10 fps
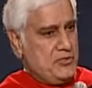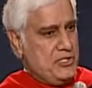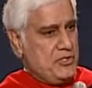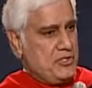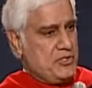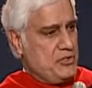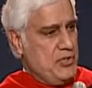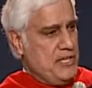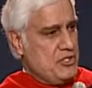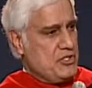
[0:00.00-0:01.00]
Jesus
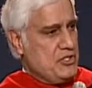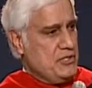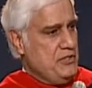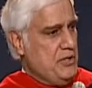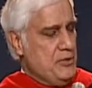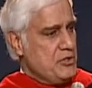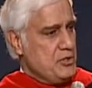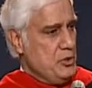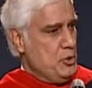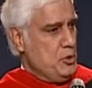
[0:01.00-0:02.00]
Christ, there is
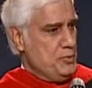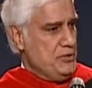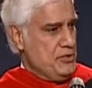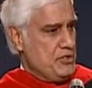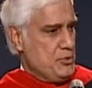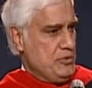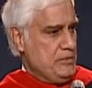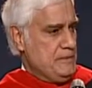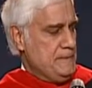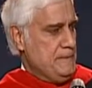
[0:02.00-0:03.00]
no hope in this
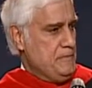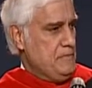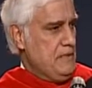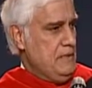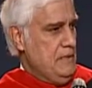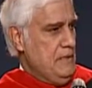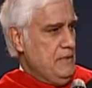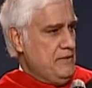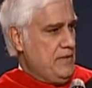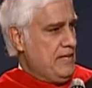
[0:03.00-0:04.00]
world.
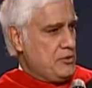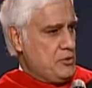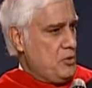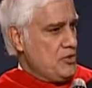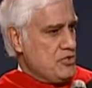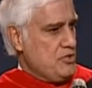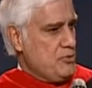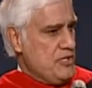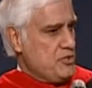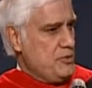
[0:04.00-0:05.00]
That cross and
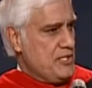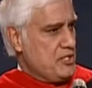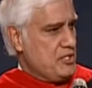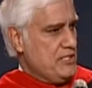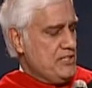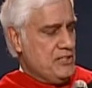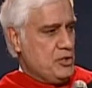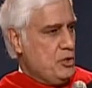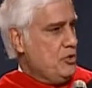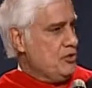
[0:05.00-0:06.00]
resurrection at the
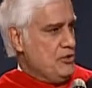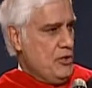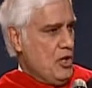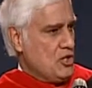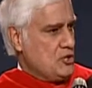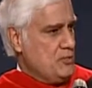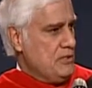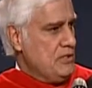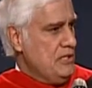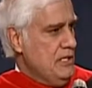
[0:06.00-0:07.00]
core of the
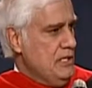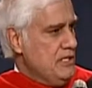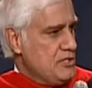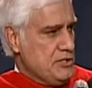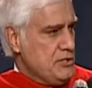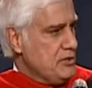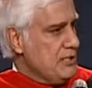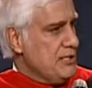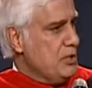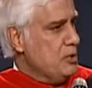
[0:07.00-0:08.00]
gospel is the
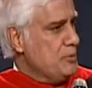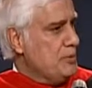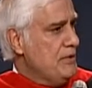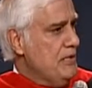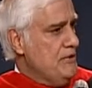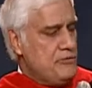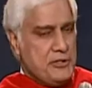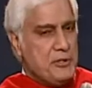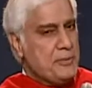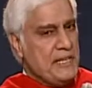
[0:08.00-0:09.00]
only hope for
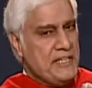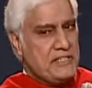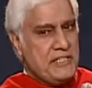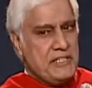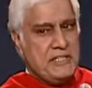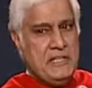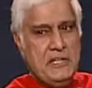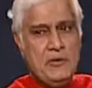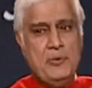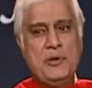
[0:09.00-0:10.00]
humanity.
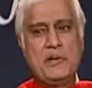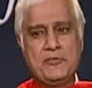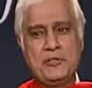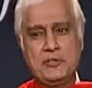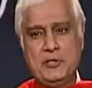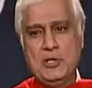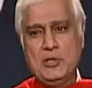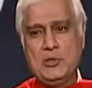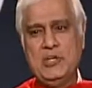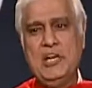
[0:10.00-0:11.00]
Wherever you
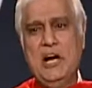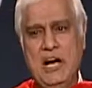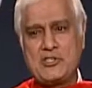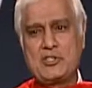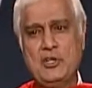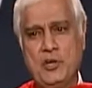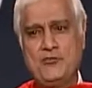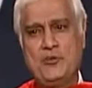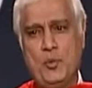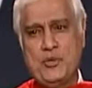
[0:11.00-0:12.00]
go, ask God
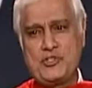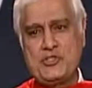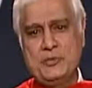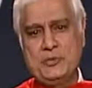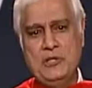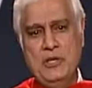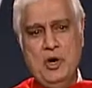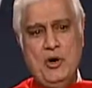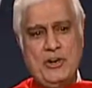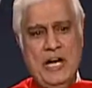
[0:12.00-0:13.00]
for wisdom
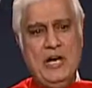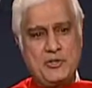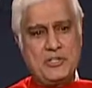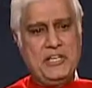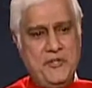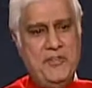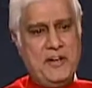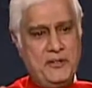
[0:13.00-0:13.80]
on how to get that